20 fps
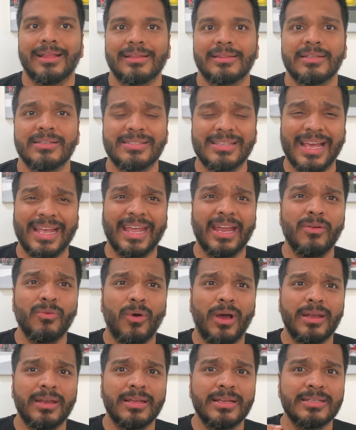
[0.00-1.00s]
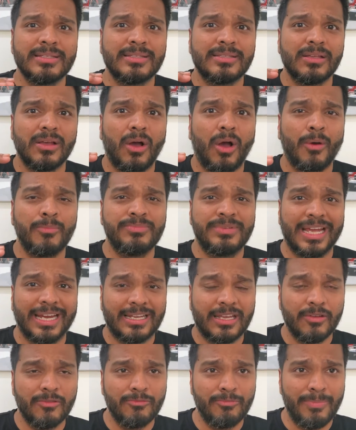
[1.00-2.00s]
The second one is
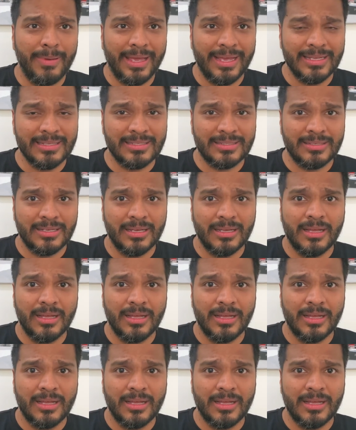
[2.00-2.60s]
objective-based.